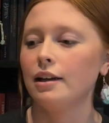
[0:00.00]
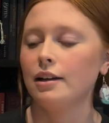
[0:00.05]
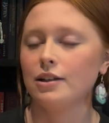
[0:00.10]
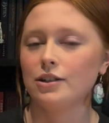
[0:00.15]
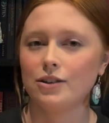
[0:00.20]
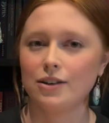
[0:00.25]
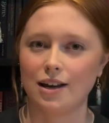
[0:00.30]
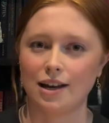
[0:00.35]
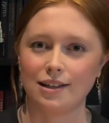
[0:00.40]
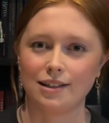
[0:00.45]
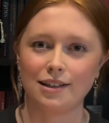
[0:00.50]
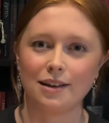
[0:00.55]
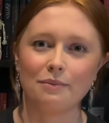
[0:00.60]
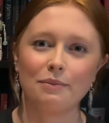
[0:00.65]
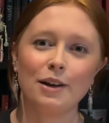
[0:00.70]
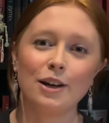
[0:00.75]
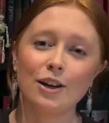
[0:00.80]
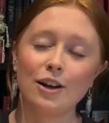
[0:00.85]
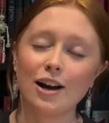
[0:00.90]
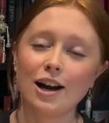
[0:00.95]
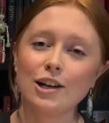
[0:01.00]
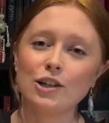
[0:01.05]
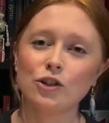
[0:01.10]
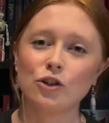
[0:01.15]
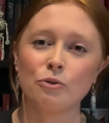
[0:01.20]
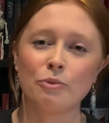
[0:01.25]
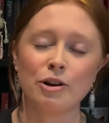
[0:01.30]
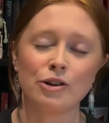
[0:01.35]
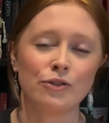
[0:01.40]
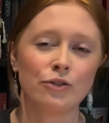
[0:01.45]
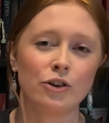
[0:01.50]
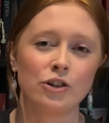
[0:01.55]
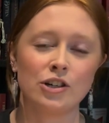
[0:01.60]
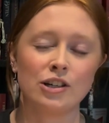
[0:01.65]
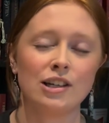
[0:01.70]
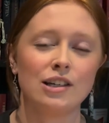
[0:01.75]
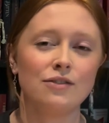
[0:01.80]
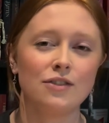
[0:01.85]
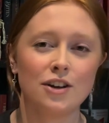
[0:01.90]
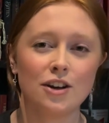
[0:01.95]
So yes, thank you guys so much for watching
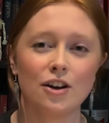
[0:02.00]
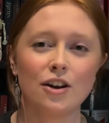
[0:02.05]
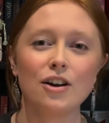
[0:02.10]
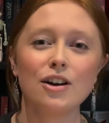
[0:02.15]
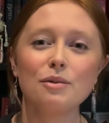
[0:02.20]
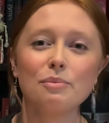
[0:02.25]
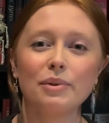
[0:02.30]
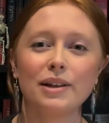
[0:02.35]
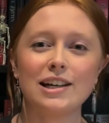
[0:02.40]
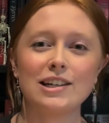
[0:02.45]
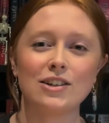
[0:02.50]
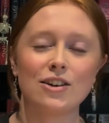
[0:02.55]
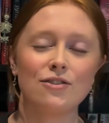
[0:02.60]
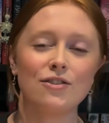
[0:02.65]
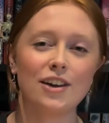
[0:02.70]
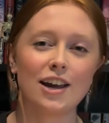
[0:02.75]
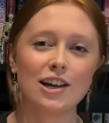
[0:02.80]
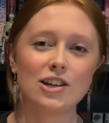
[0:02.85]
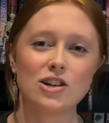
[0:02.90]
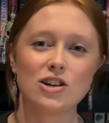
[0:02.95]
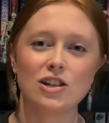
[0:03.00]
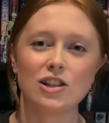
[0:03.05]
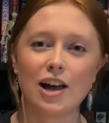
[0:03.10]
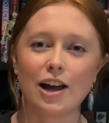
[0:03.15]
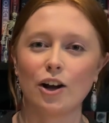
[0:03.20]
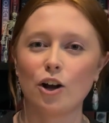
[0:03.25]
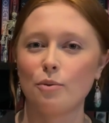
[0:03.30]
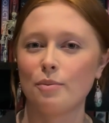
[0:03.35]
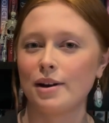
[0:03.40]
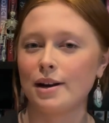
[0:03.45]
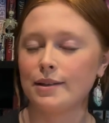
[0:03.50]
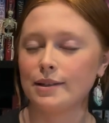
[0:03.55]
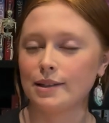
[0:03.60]
this video. Please don't forget to like, comment and